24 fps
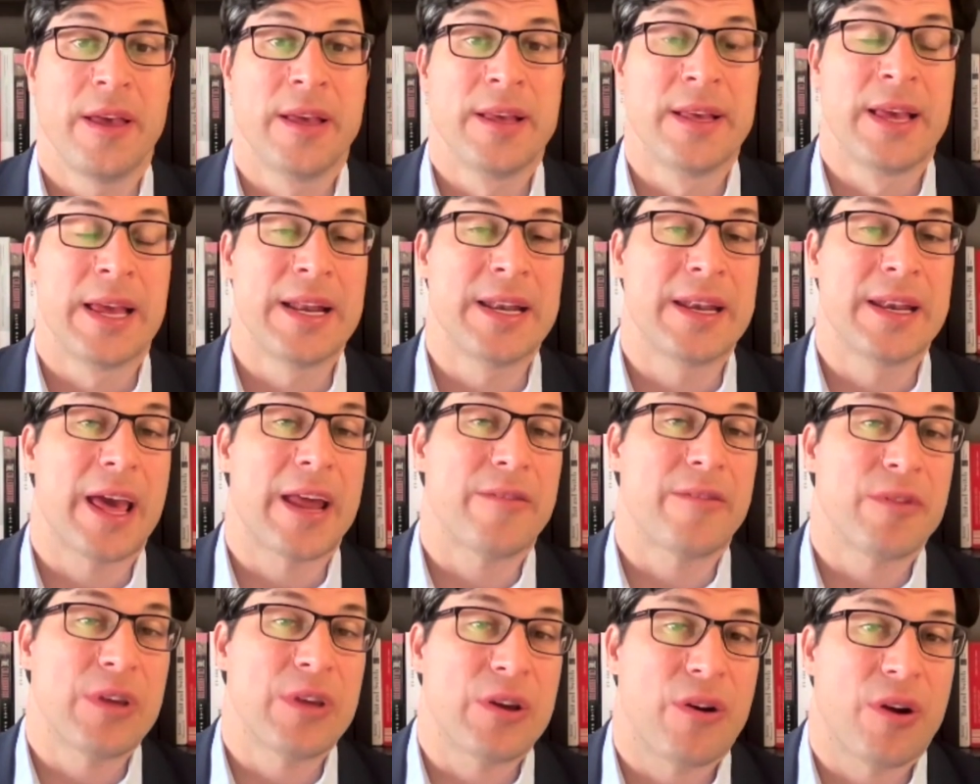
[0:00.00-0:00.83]
In that
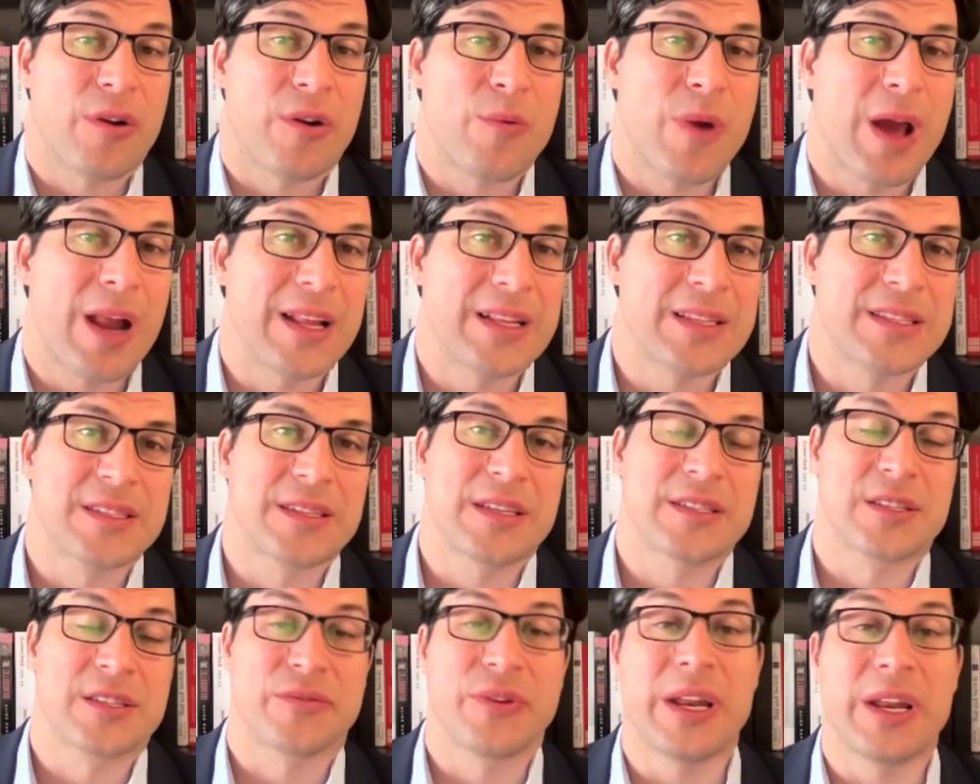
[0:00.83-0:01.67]
regard, while
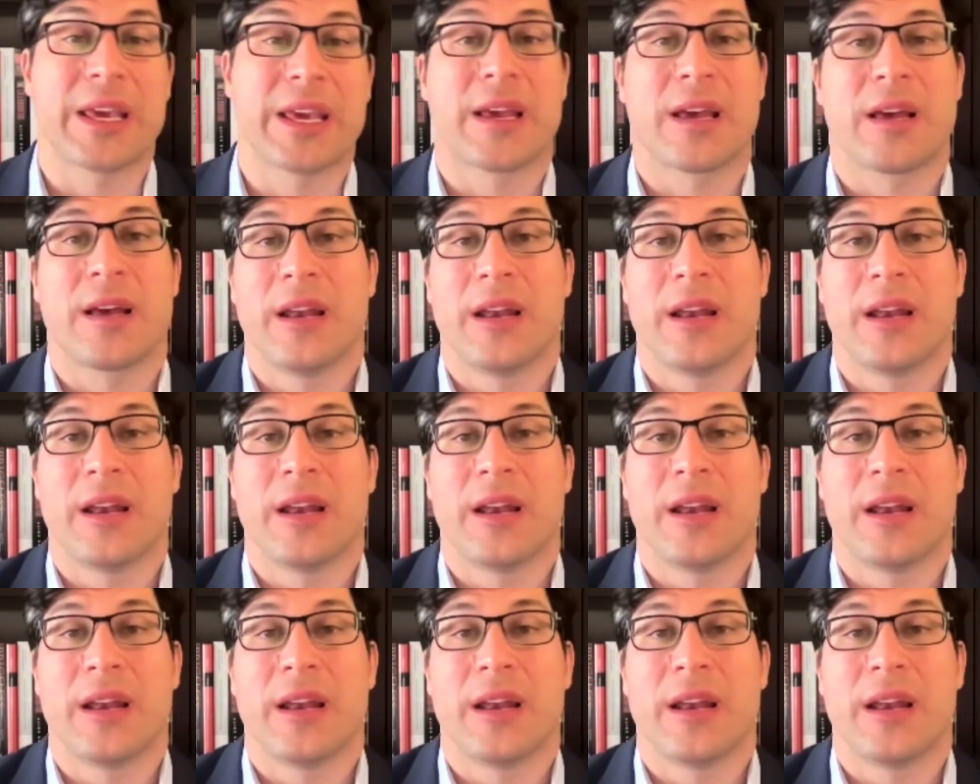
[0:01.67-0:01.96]
it's really